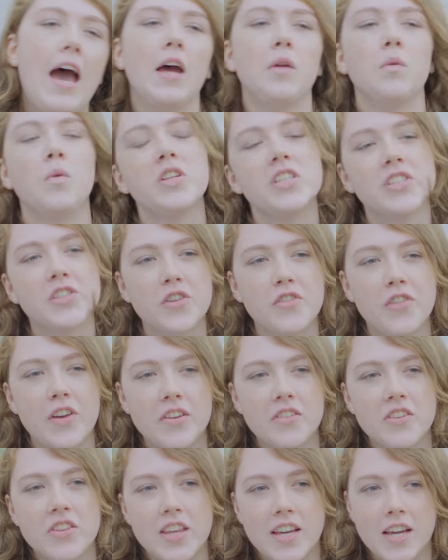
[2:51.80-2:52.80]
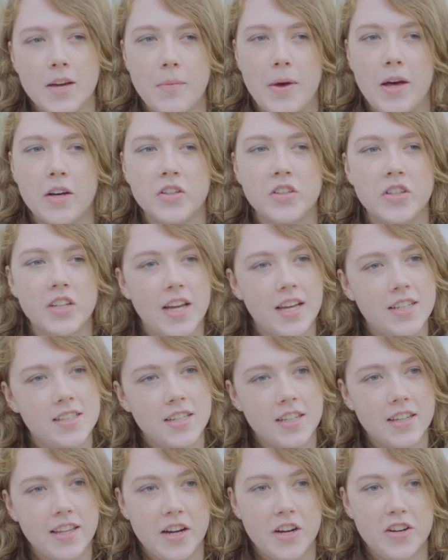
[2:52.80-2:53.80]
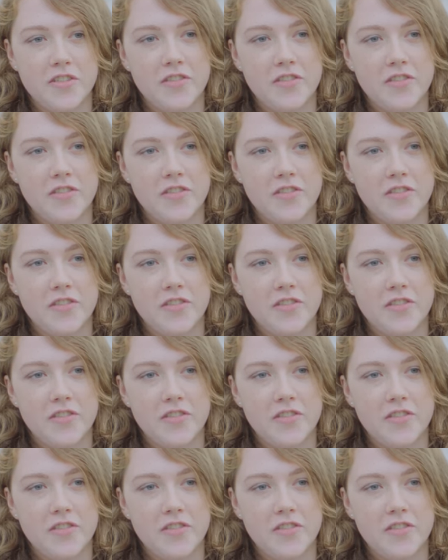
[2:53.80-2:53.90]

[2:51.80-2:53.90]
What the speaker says: And what is your favourite thing about creating their